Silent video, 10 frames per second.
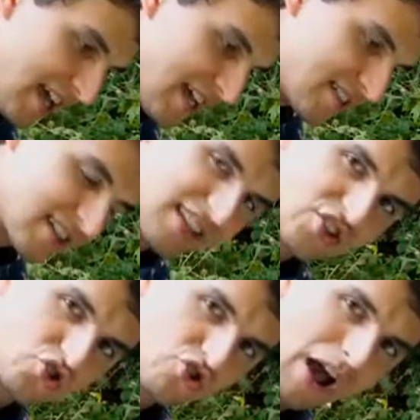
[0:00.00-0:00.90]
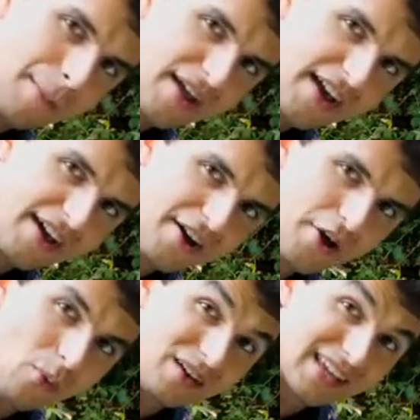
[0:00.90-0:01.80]
into this trap here
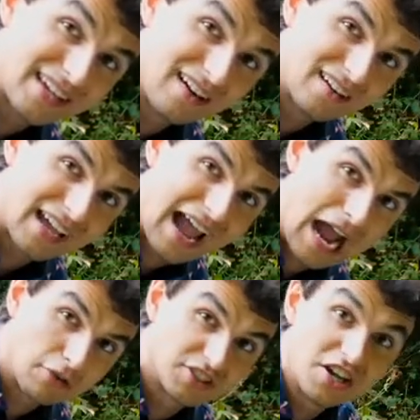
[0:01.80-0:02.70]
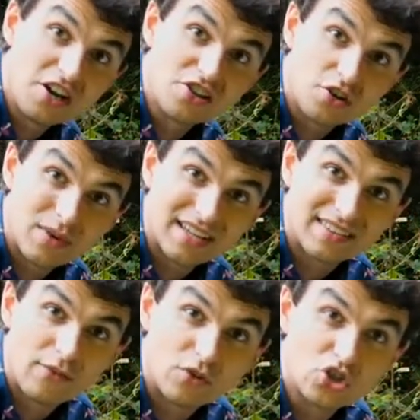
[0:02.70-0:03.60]
where they can't get out, so we can
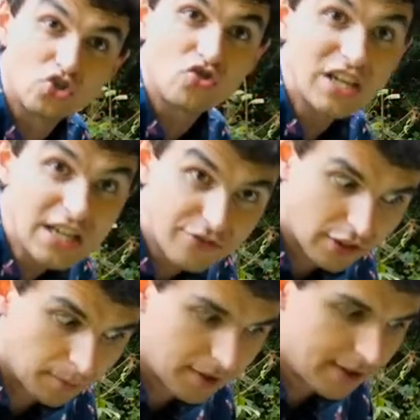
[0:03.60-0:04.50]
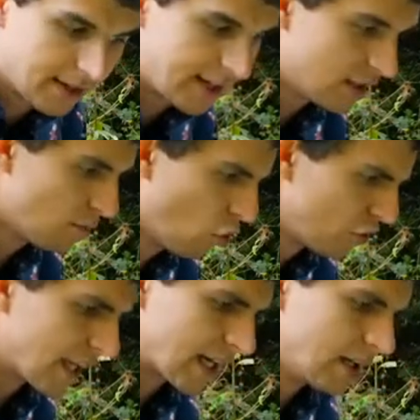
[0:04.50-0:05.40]
then retrieve them in the
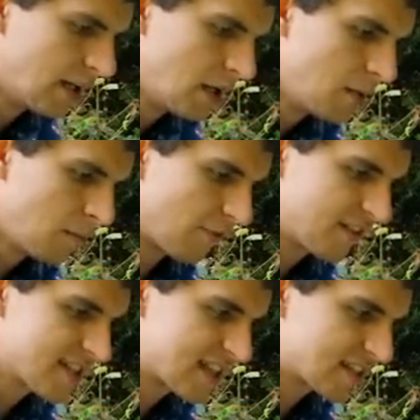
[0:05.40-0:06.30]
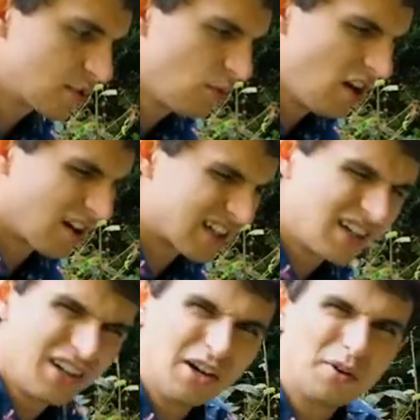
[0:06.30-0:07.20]
morning. But for this thing to work,
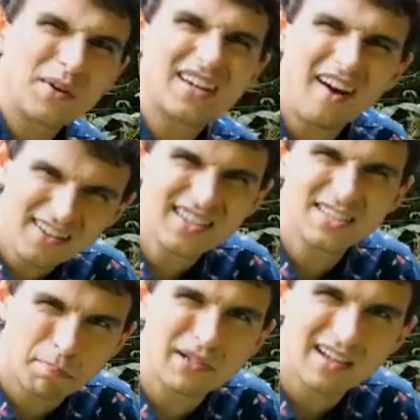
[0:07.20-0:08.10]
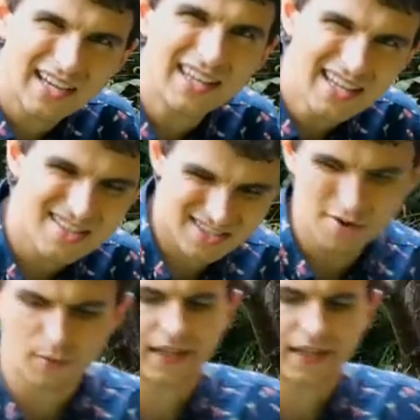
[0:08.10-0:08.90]
we kind of need to plug it in, don't